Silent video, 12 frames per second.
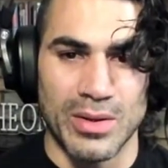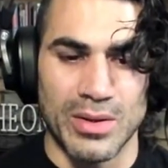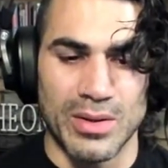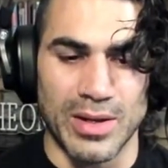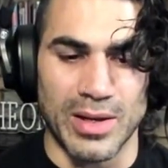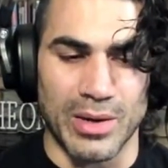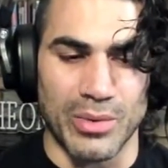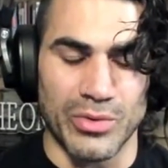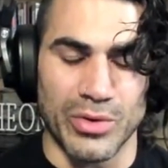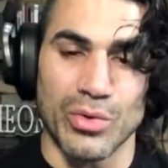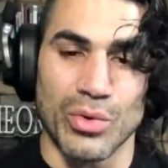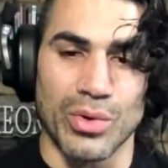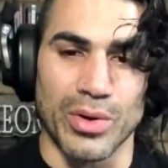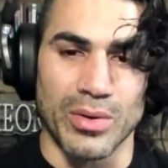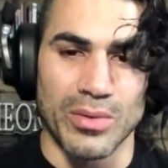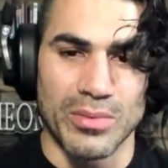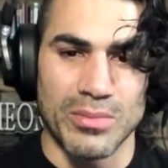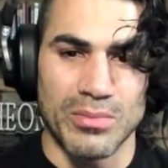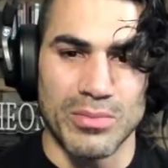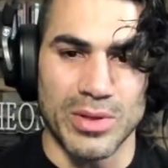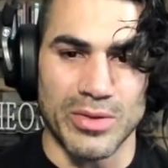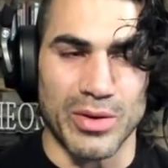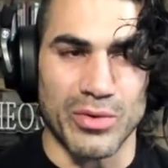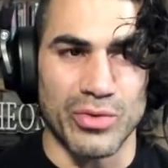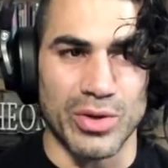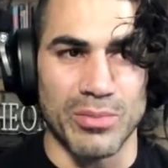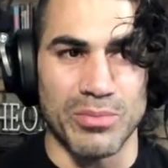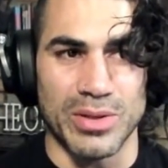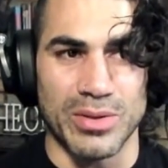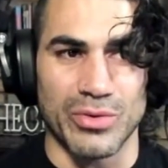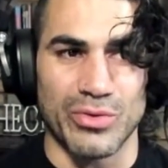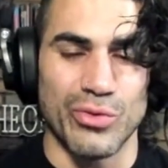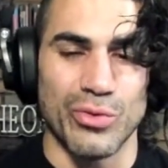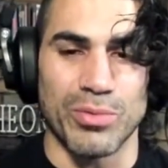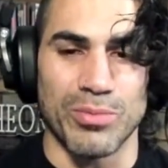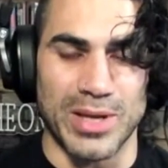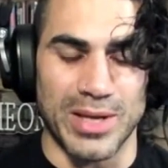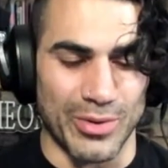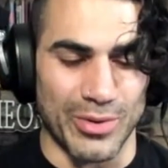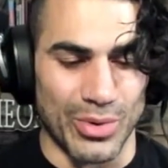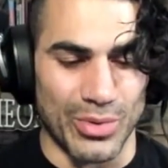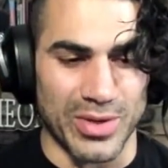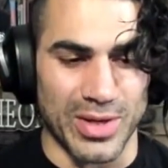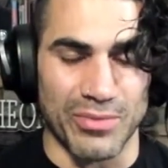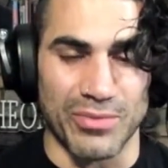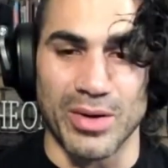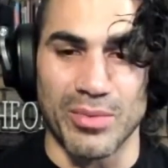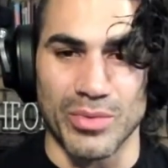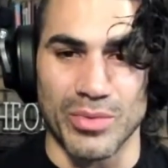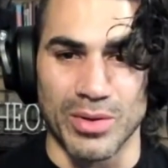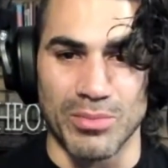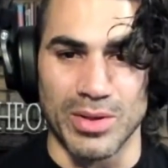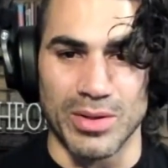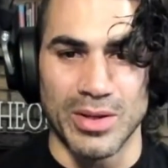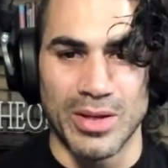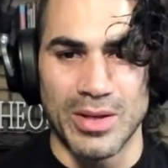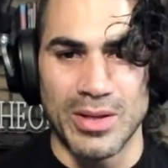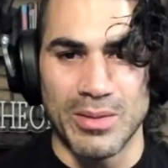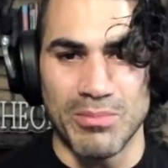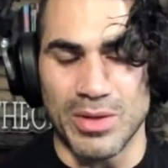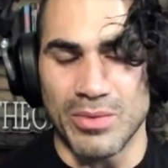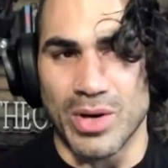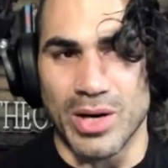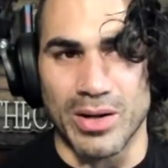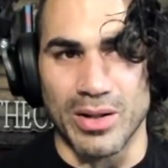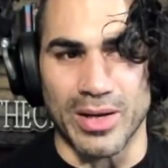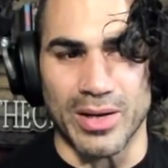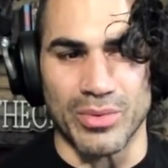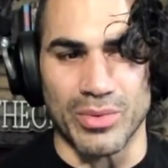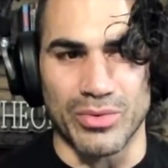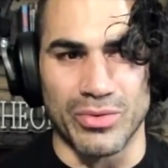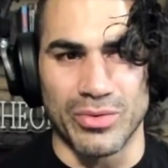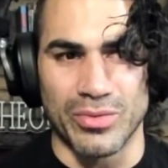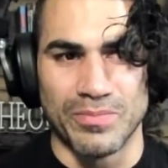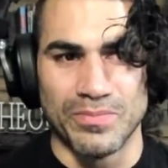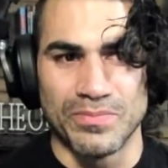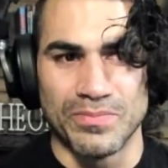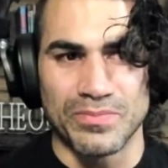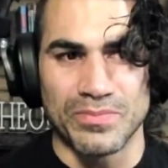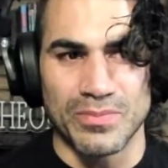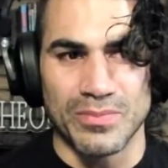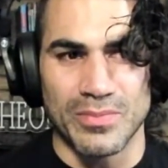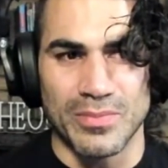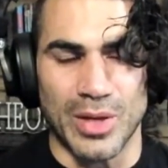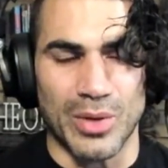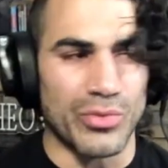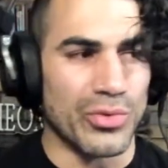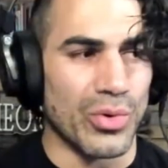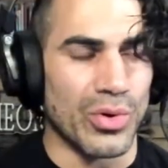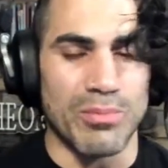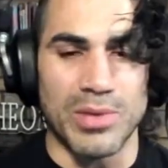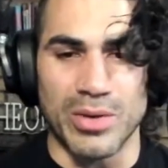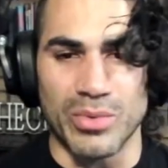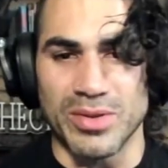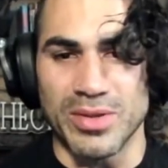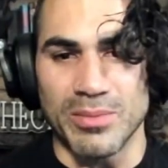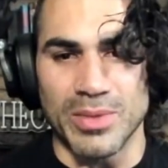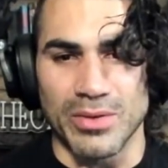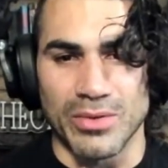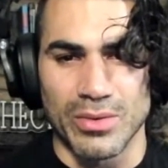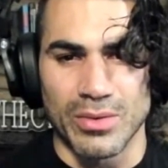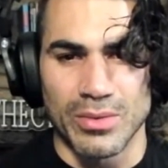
that I was ignoring, because I was trying to be the Superman the whole time for everyone. But meanwhile, I was going to bed with demons.